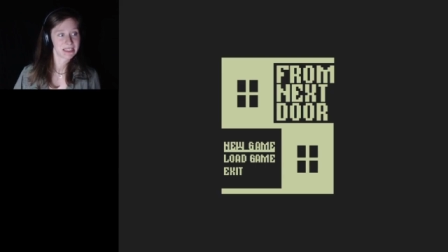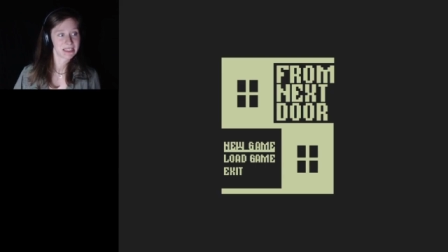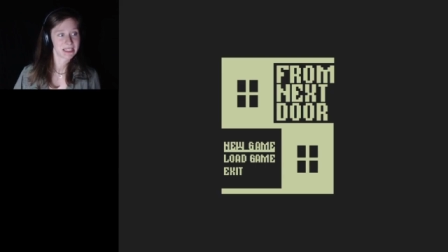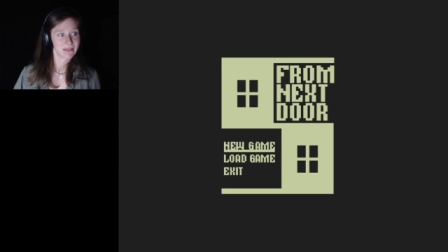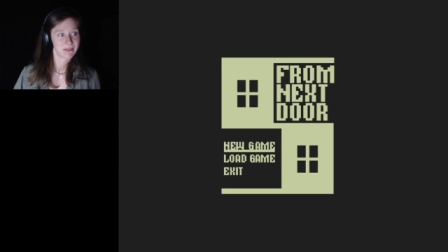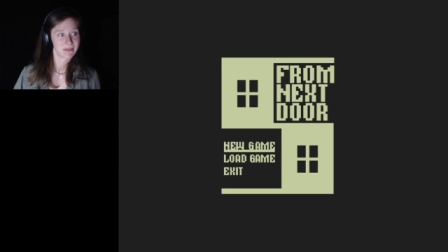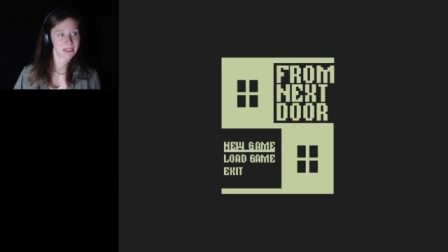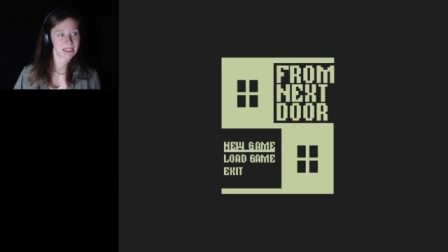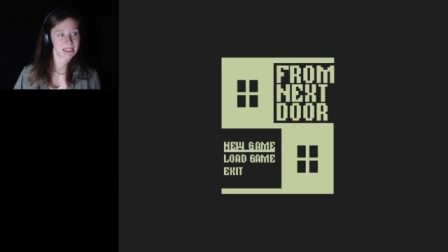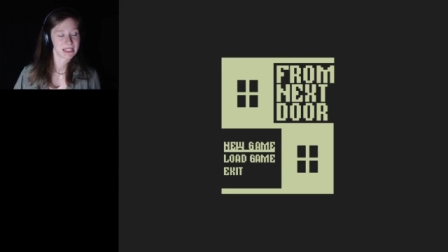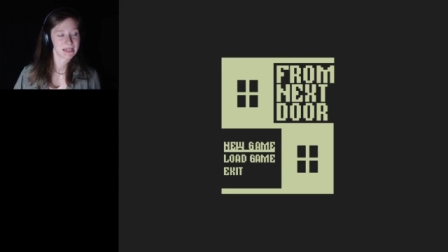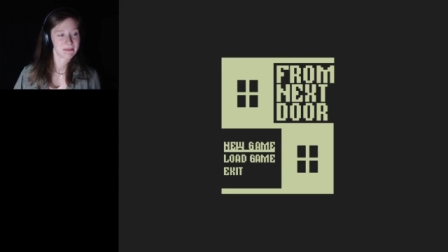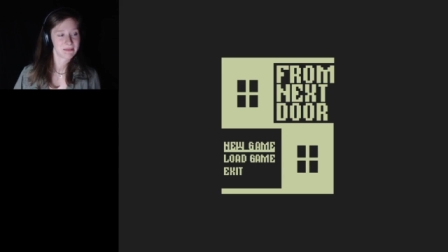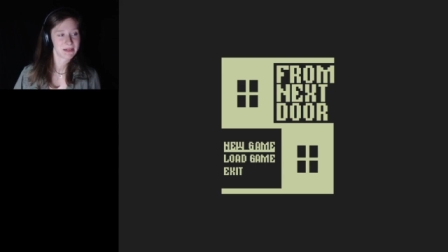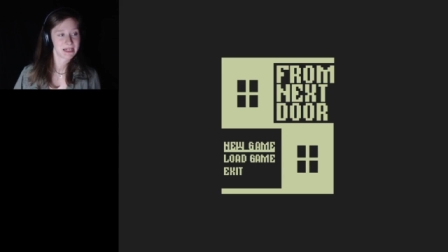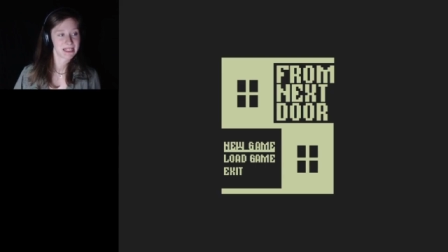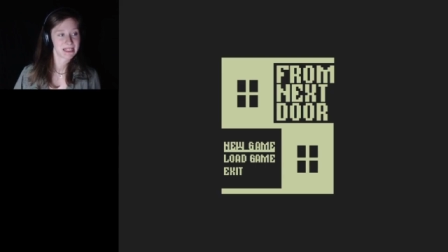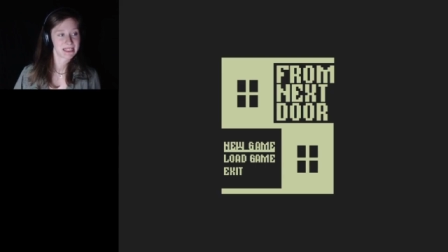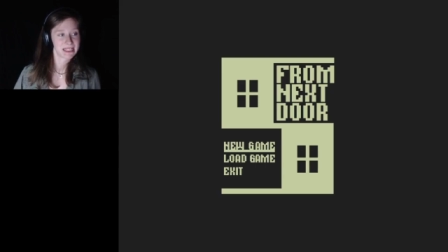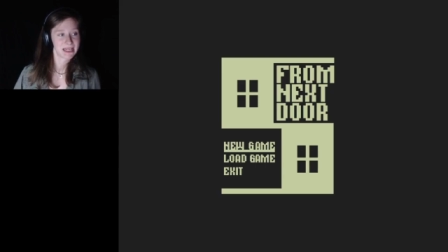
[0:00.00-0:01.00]
17
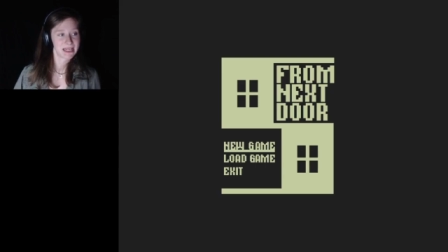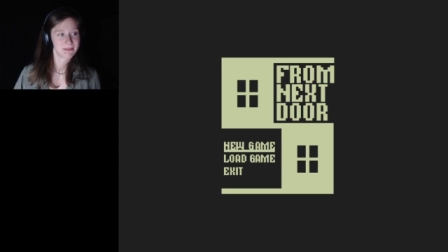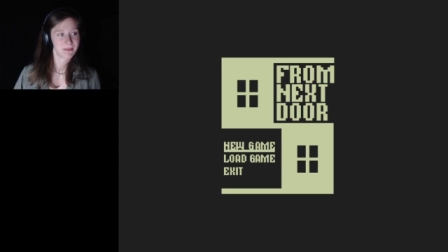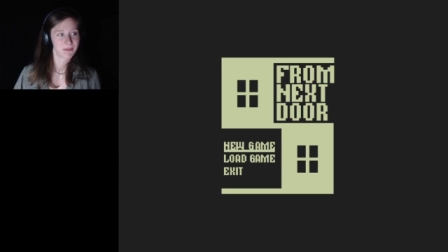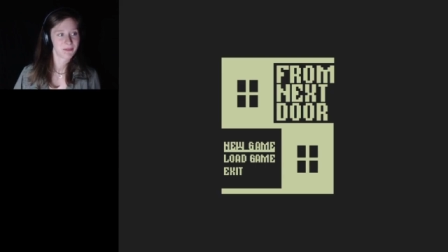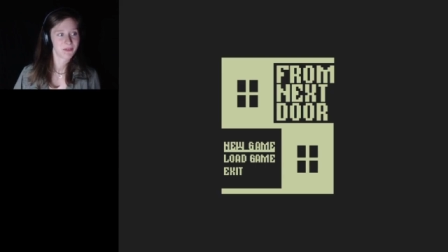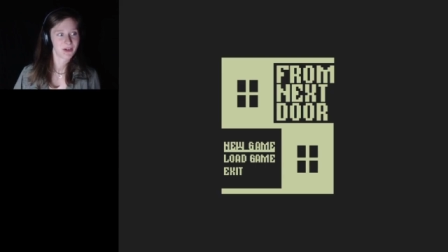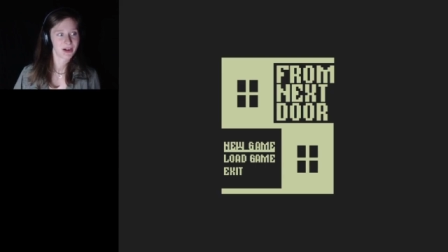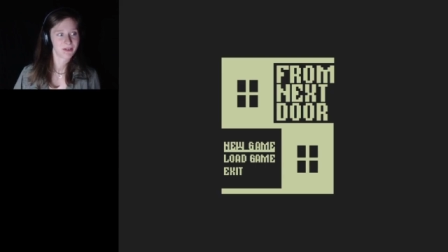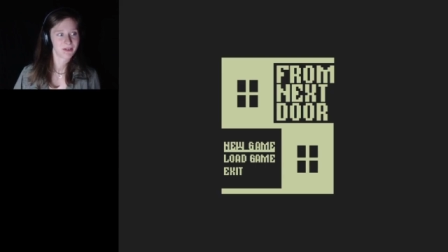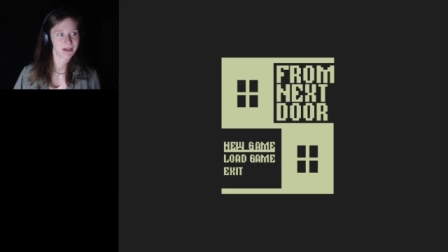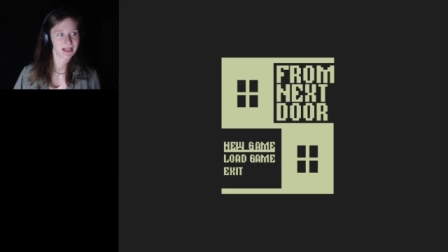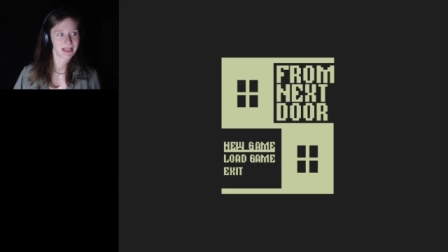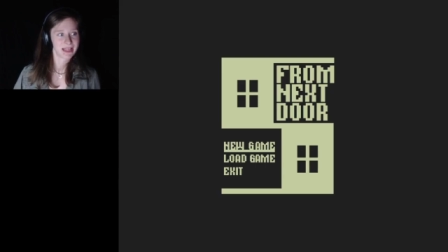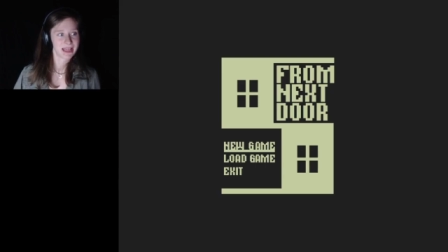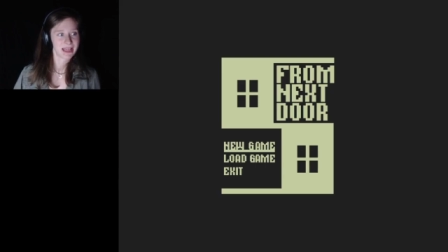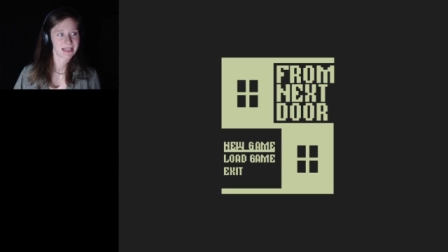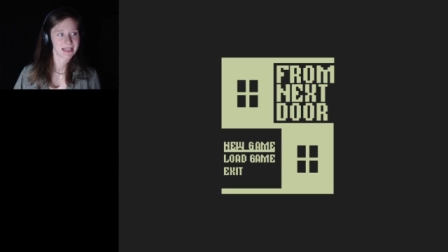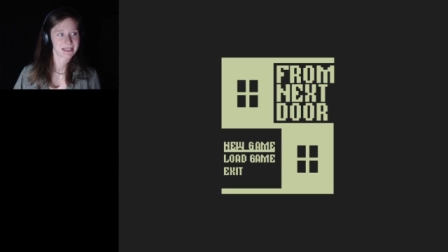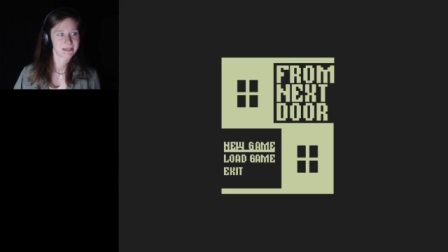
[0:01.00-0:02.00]
minutes in before I
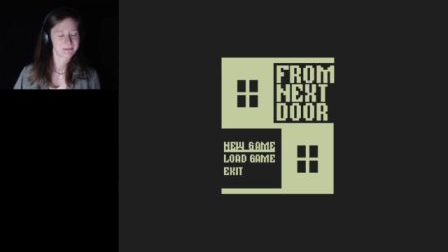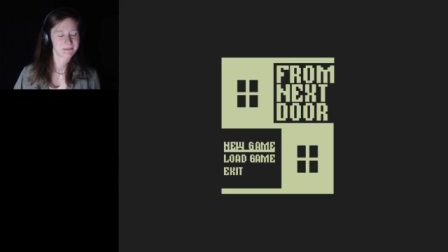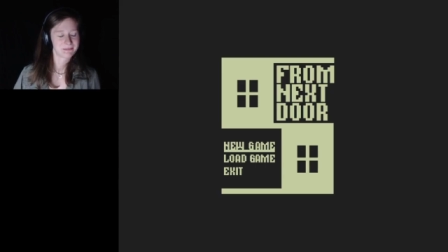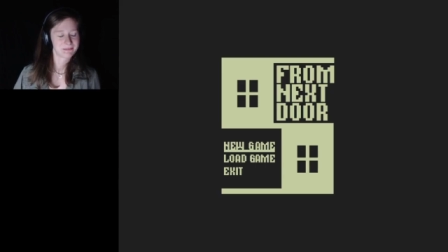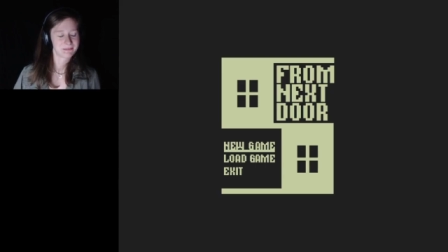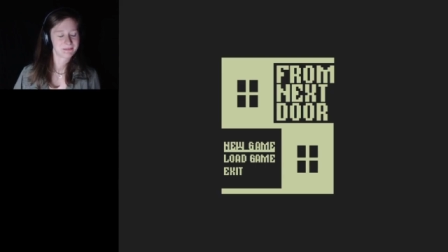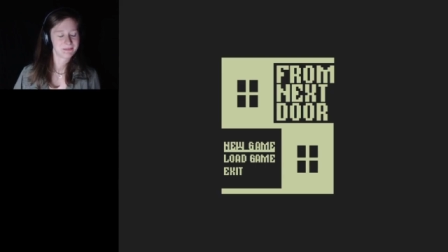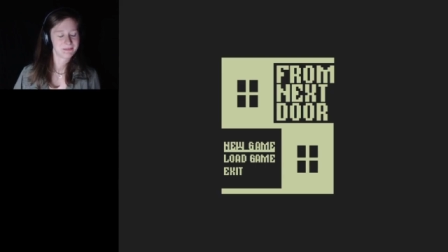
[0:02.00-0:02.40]
realized